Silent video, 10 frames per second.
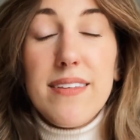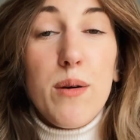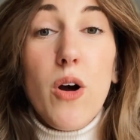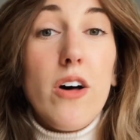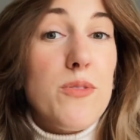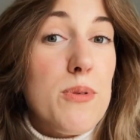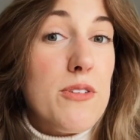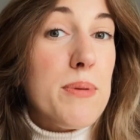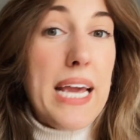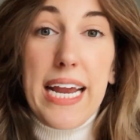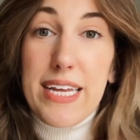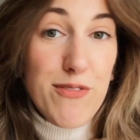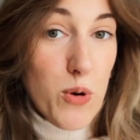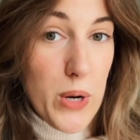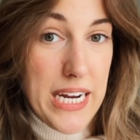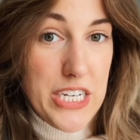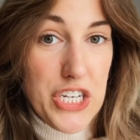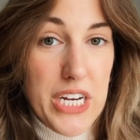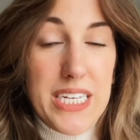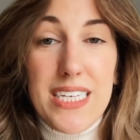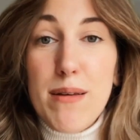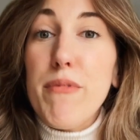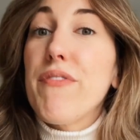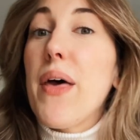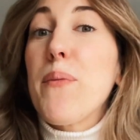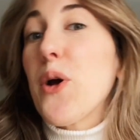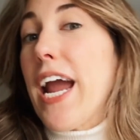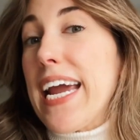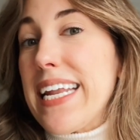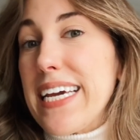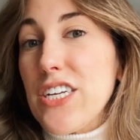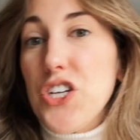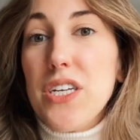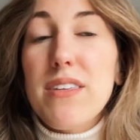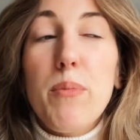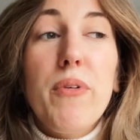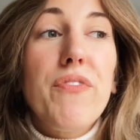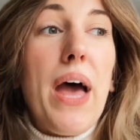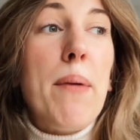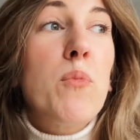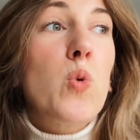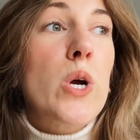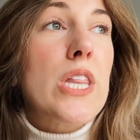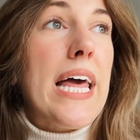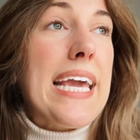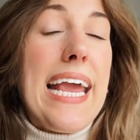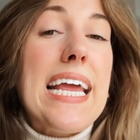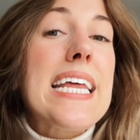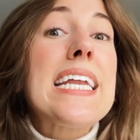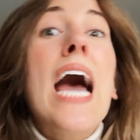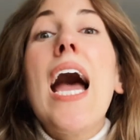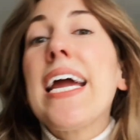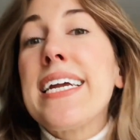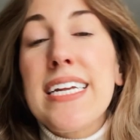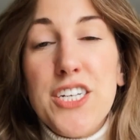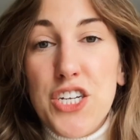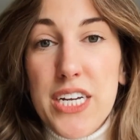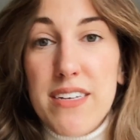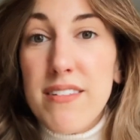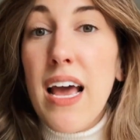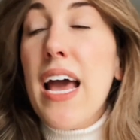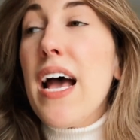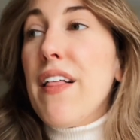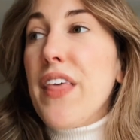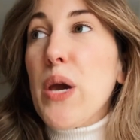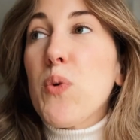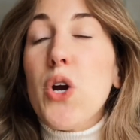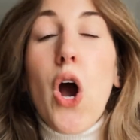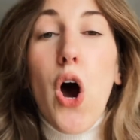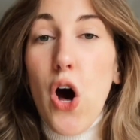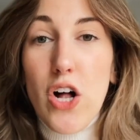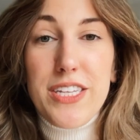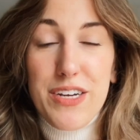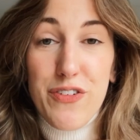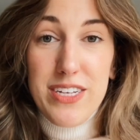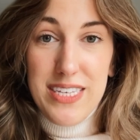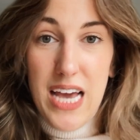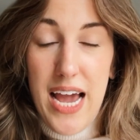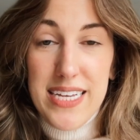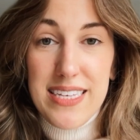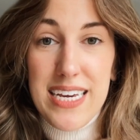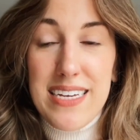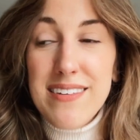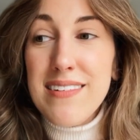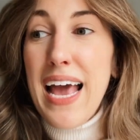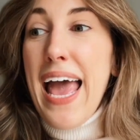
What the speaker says: They were all supposed to be 84 inches. Some of them were 80 inches. Some of them were like 89 inches. They were all different sizes.